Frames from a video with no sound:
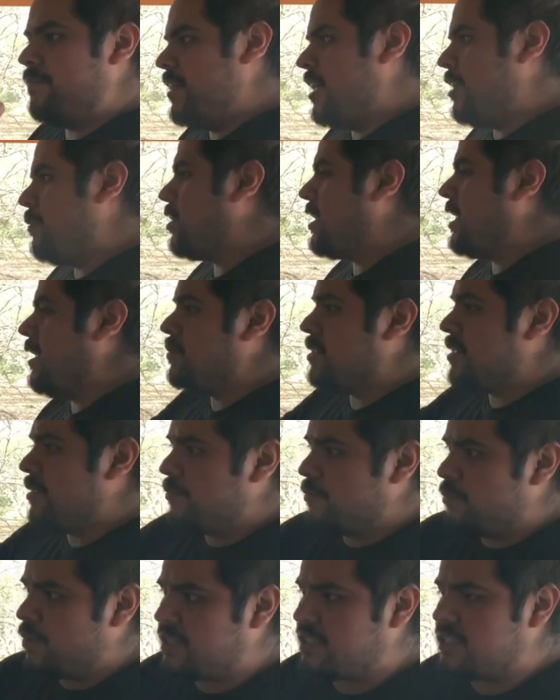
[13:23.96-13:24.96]
variable cap
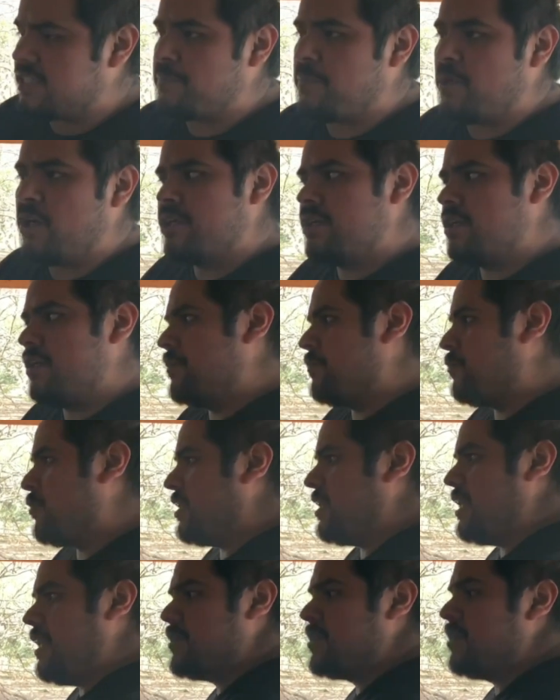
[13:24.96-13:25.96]
time, with the spark curve,
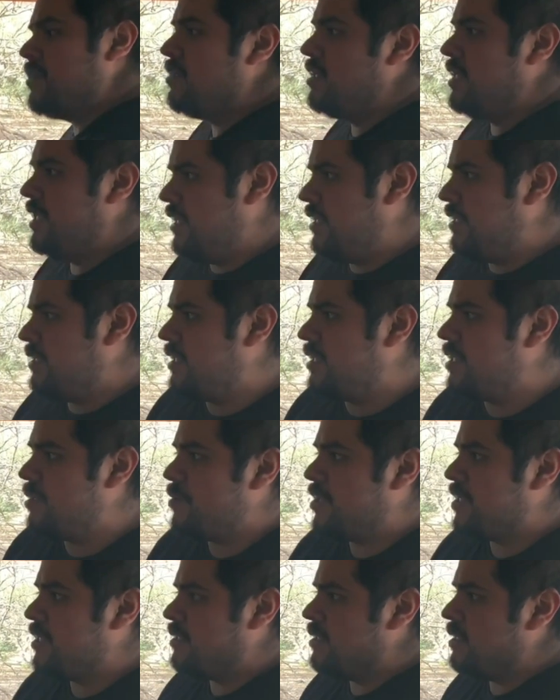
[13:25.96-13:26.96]
with absolutely anything that
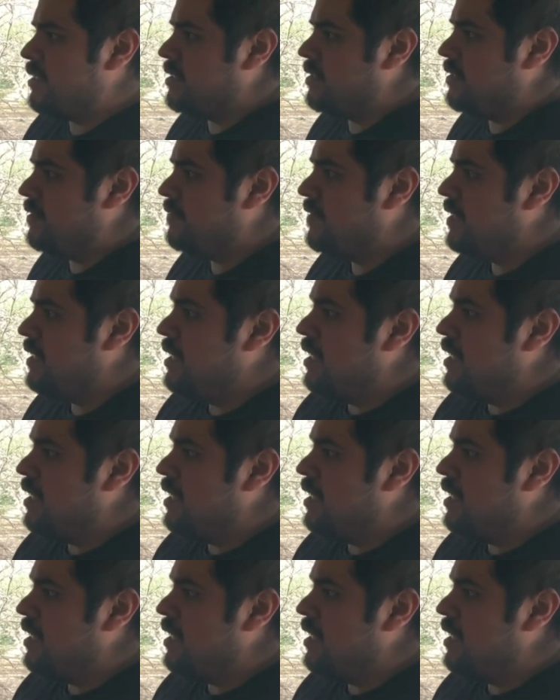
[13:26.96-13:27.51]
we can think of.